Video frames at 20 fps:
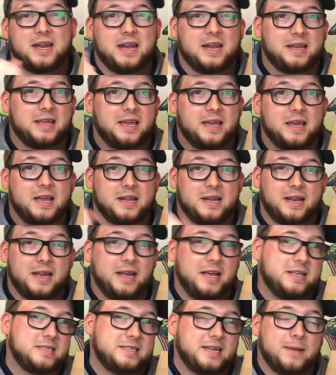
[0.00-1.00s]
and get an
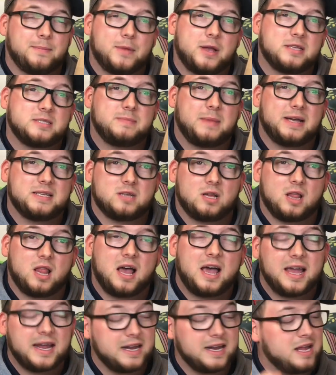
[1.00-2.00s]
ink stamp customized
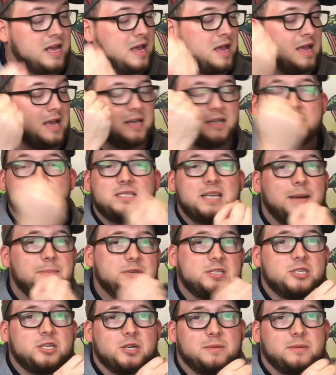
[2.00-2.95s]
online, stamp it to your